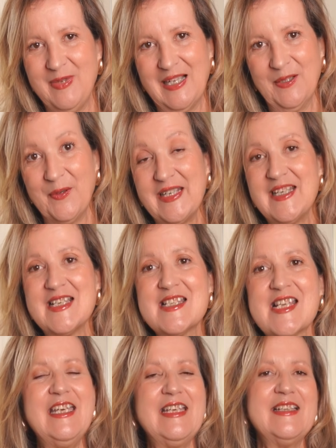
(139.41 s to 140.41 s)

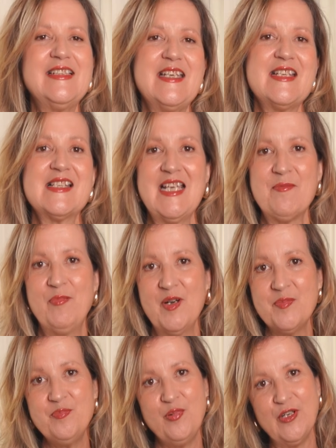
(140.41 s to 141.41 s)
ballerinas in this
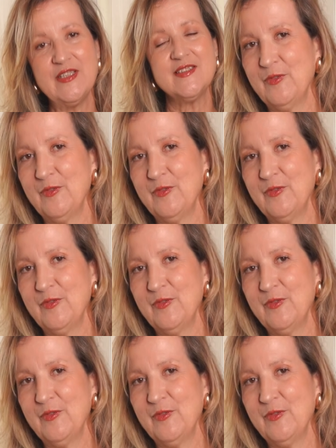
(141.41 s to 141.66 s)
leopard print.